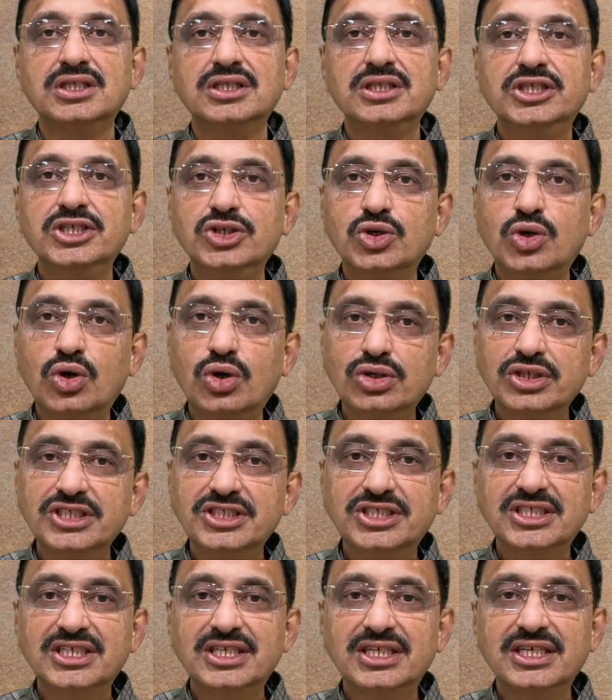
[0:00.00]
The
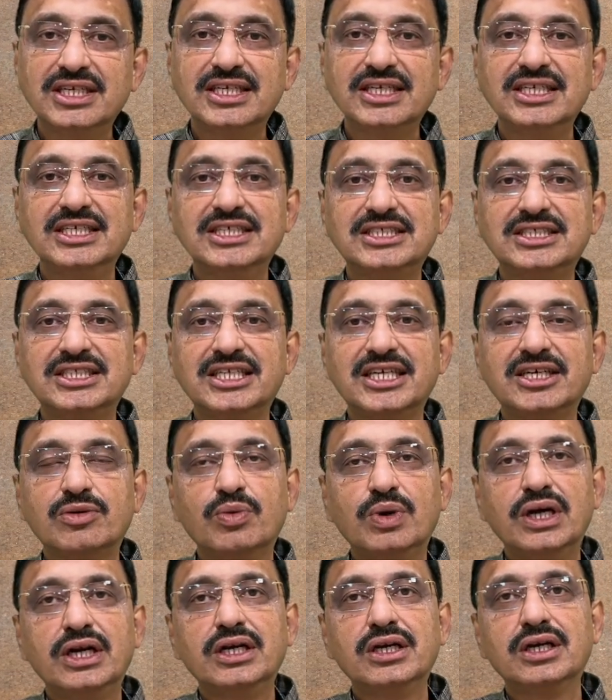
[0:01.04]
auditor is
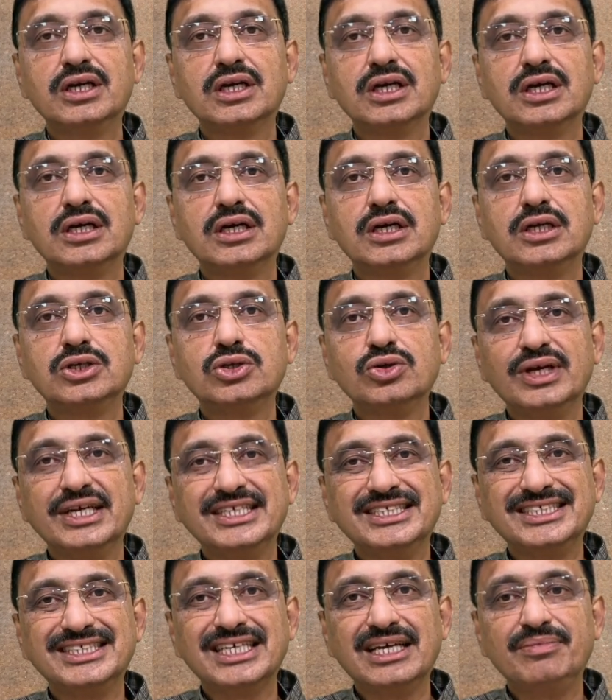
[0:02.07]
required to
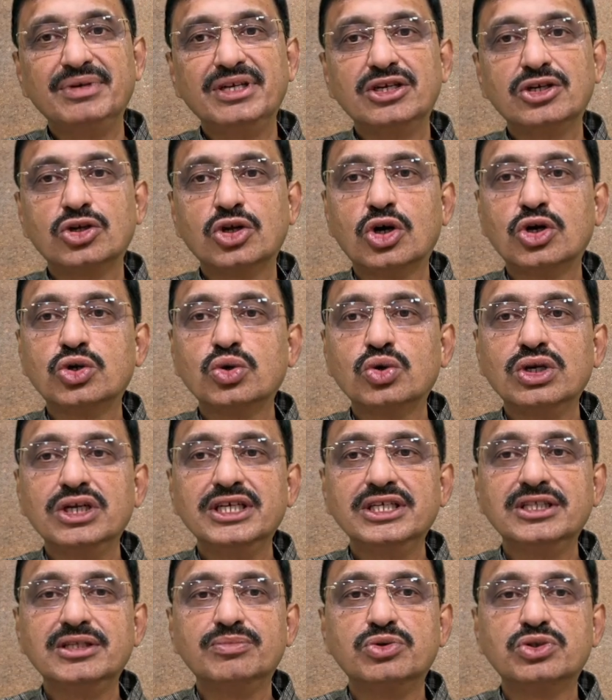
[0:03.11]
examine not
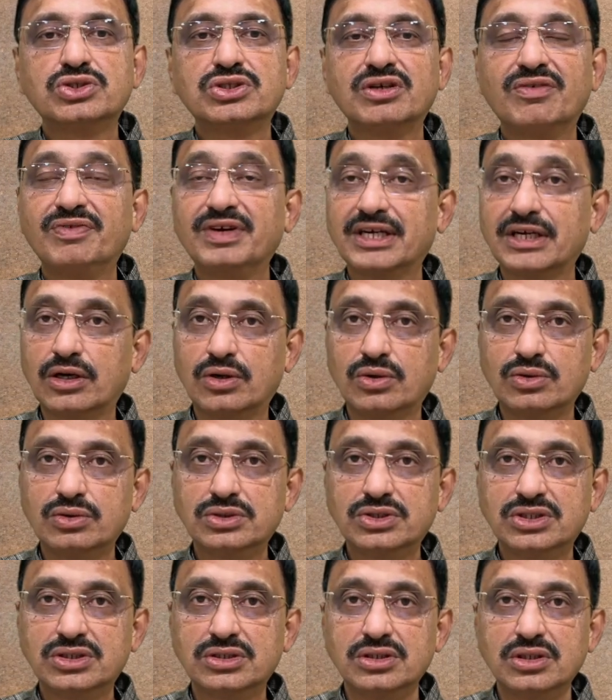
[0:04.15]
only the books of
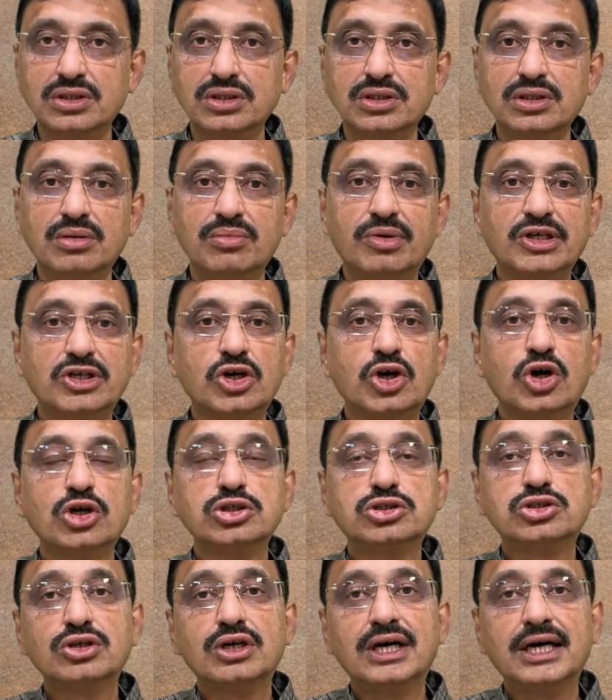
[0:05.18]
accounts, but
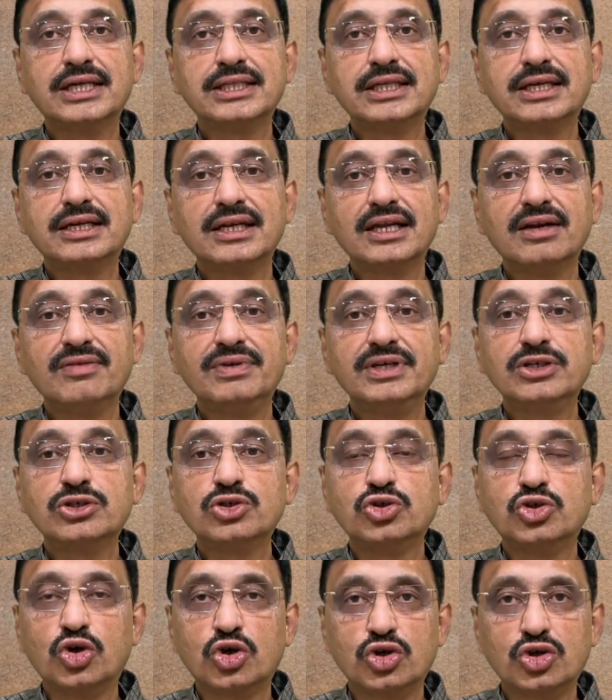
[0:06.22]
also other
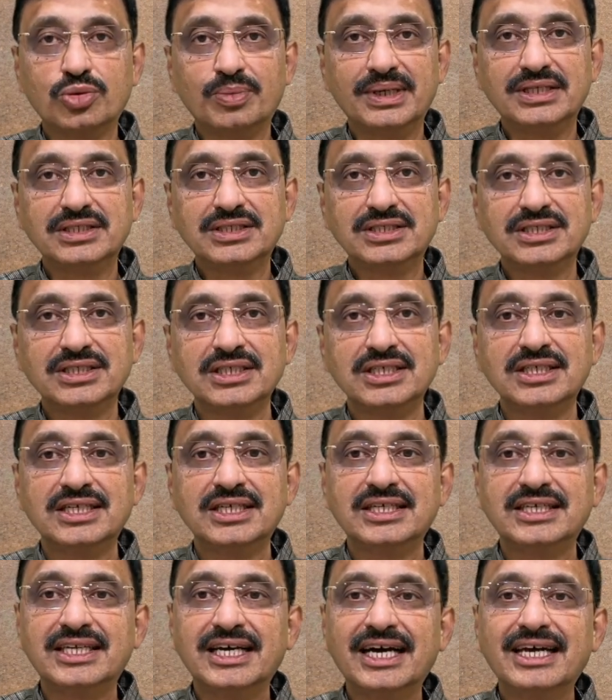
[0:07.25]
relevant documents
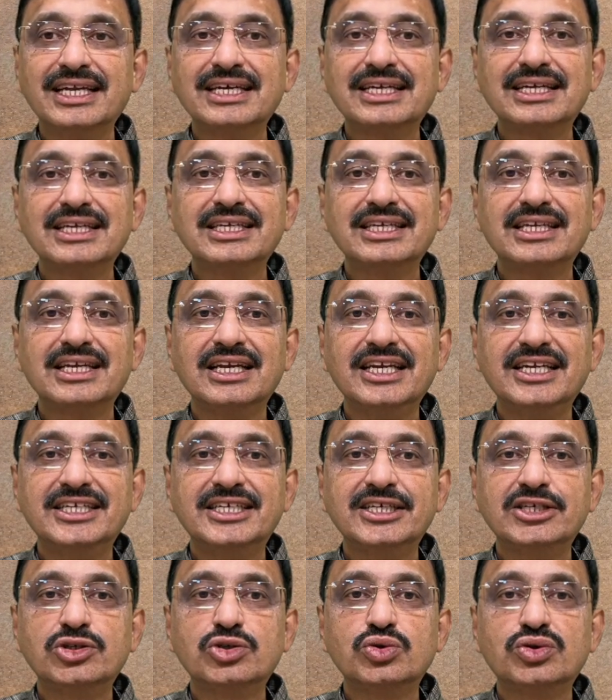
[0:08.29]
directly
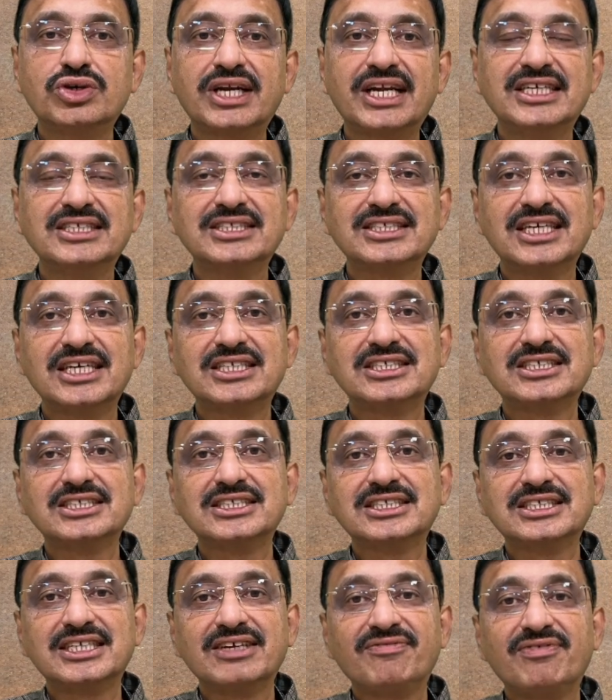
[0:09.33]
related to
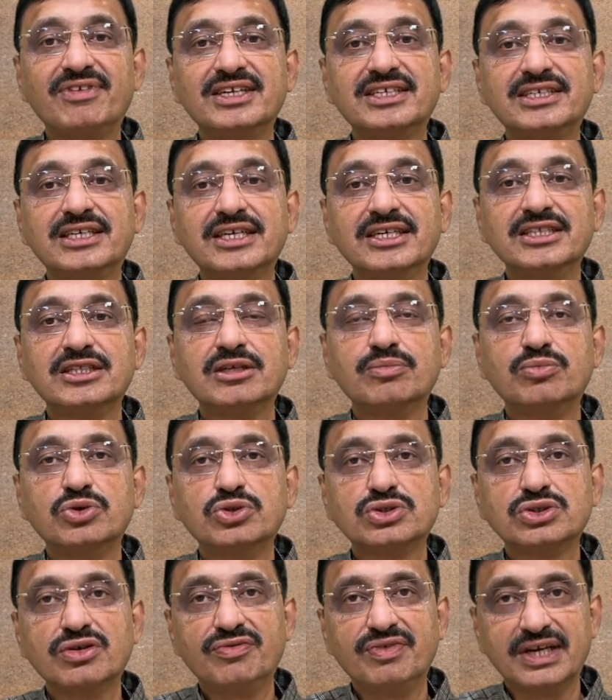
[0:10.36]
transactions reflected in the
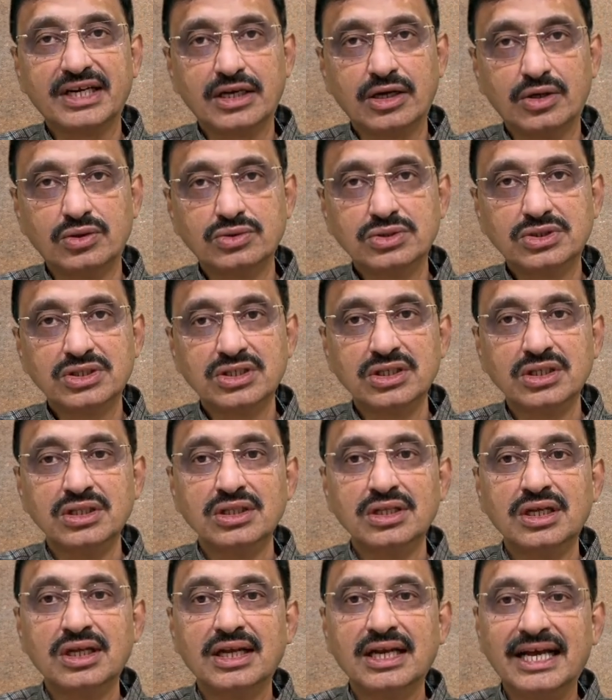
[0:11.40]
books of accounts,
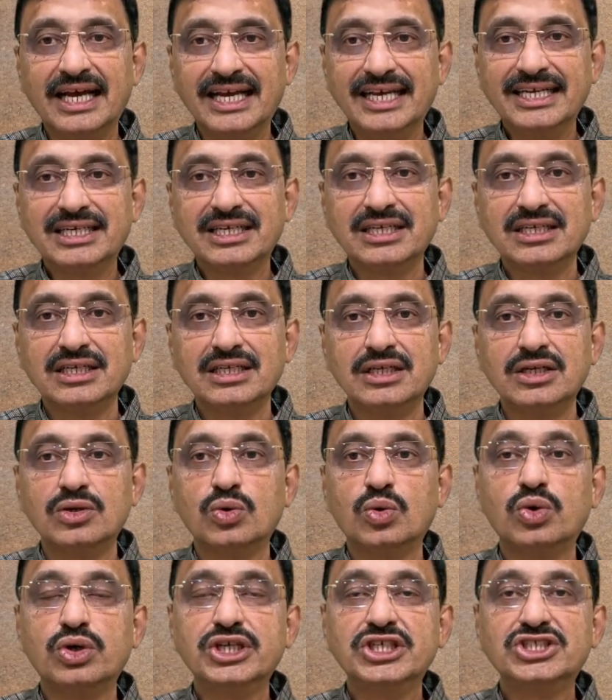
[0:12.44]
like
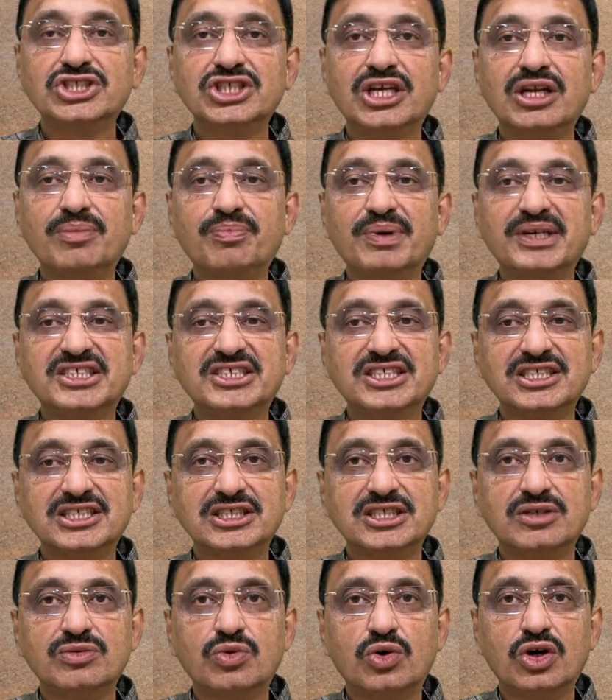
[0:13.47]
original purchase
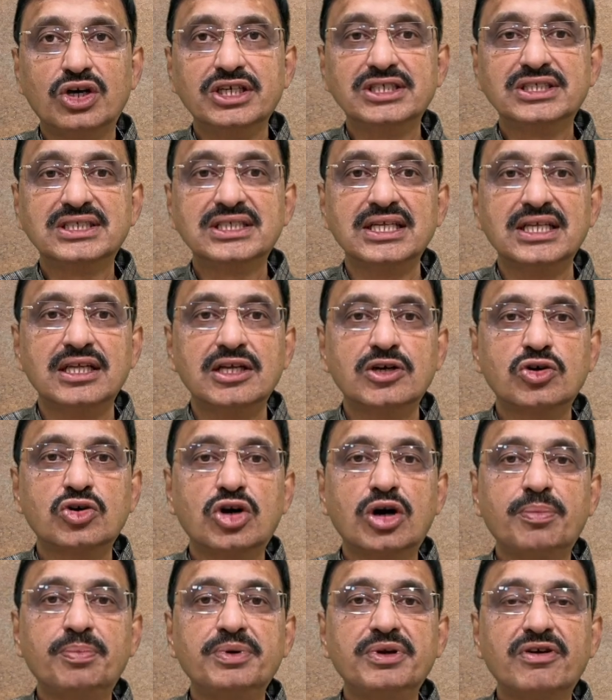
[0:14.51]
invoice,
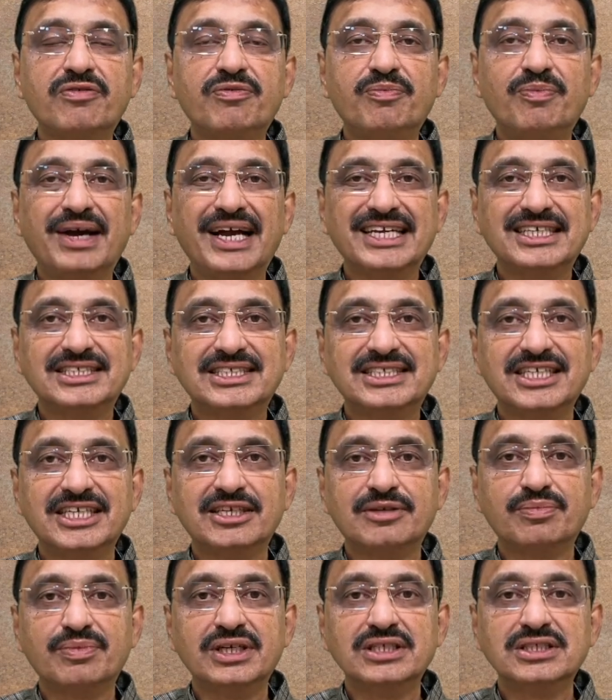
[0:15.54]
copy of bank
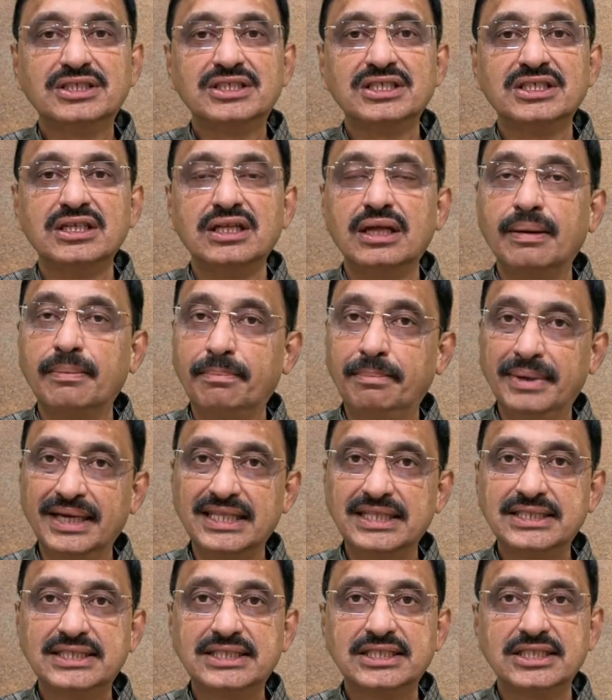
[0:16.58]
statements,
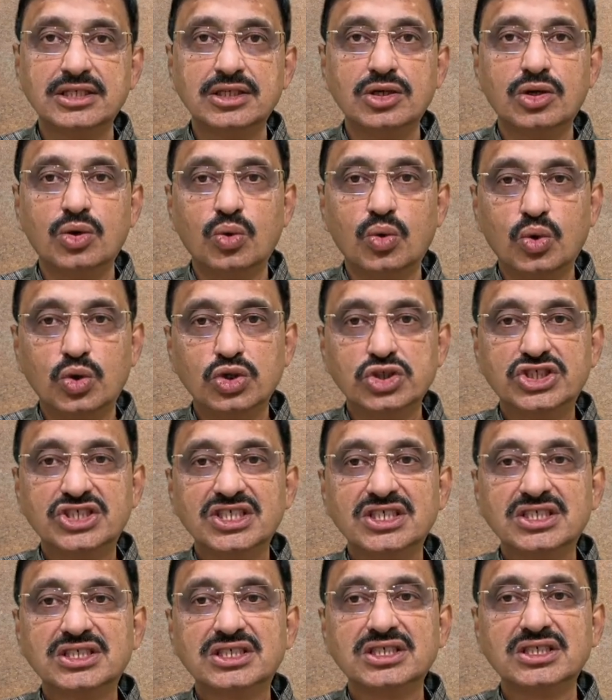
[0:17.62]
bills,
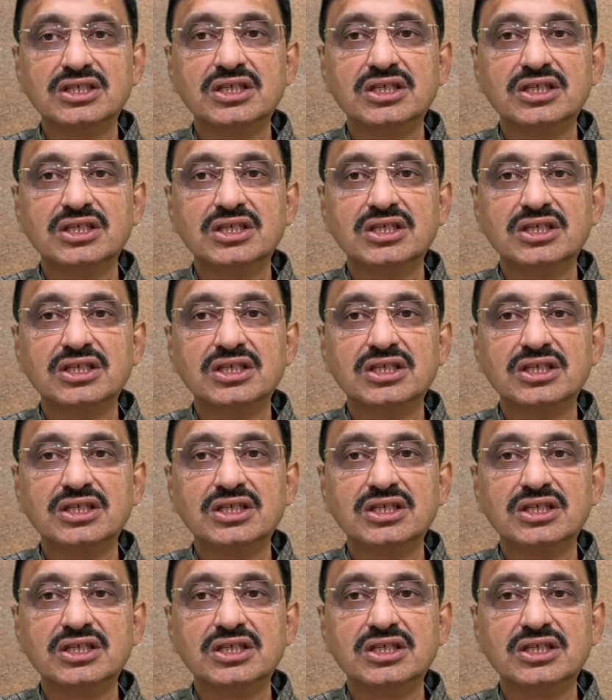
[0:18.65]
vouchers,